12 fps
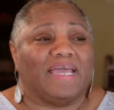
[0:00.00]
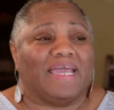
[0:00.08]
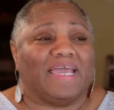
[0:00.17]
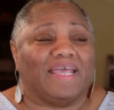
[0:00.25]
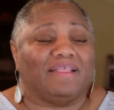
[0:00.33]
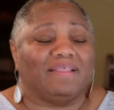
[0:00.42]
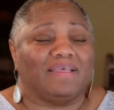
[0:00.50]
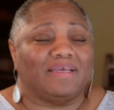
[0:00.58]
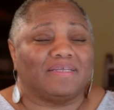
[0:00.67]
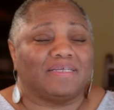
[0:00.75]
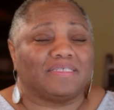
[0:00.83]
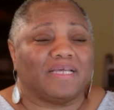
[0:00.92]
And
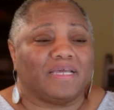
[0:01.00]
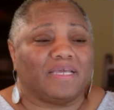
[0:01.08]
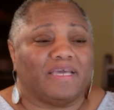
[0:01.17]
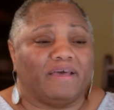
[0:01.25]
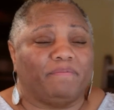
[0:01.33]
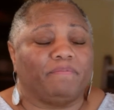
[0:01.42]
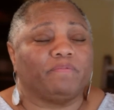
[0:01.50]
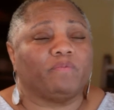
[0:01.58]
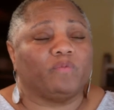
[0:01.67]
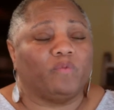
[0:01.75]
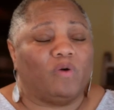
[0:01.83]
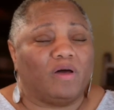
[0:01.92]
then as I kept
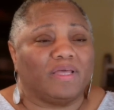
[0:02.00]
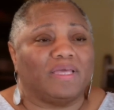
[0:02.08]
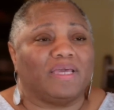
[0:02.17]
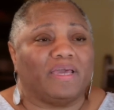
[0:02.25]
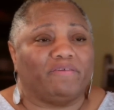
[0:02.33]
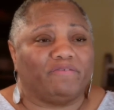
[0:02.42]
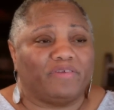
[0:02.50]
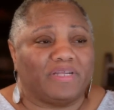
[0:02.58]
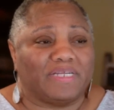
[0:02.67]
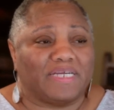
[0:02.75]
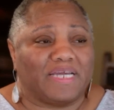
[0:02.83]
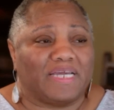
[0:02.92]
walking every
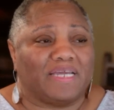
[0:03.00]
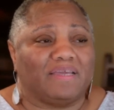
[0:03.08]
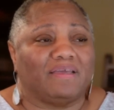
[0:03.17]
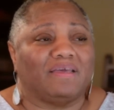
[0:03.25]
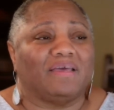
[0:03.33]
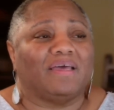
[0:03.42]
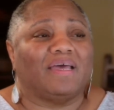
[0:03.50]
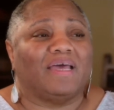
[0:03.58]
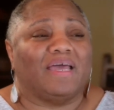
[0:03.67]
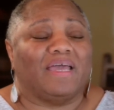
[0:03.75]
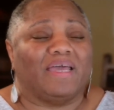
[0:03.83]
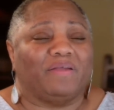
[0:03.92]
day,
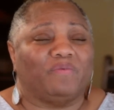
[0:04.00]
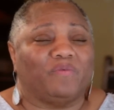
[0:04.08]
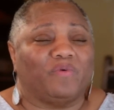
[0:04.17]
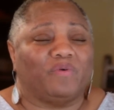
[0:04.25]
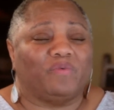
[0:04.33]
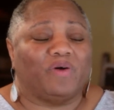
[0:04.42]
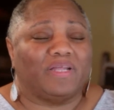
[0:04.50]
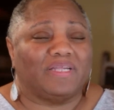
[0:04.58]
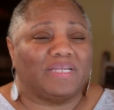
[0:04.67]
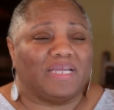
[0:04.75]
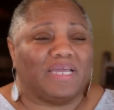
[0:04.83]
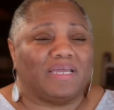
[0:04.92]
and
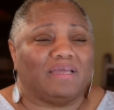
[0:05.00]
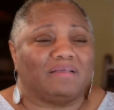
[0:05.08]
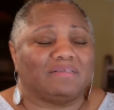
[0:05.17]
one day